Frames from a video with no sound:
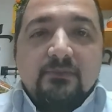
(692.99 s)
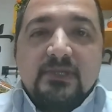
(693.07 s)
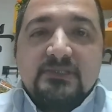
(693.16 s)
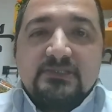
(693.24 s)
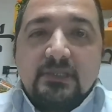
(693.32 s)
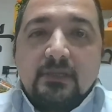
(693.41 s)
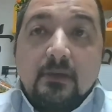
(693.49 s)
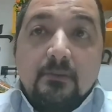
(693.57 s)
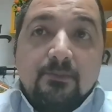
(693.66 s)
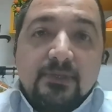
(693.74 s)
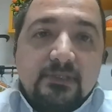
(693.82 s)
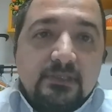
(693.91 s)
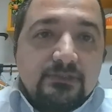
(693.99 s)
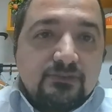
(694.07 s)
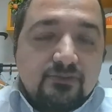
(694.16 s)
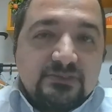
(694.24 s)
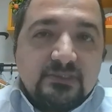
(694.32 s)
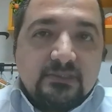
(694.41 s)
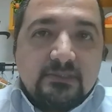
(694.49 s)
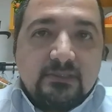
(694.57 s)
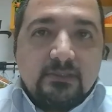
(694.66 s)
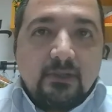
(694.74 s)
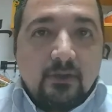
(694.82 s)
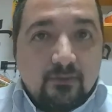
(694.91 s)
Imagine a company is using
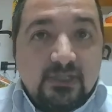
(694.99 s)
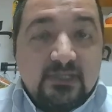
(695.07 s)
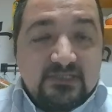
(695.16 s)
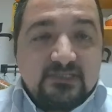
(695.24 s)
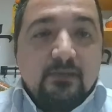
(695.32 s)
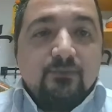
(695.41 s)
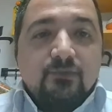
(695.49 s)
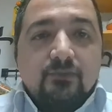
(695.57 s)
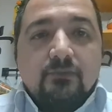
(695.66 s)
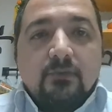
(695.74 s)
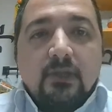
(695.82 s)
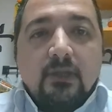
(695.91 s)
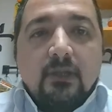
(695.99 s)
our ESM tool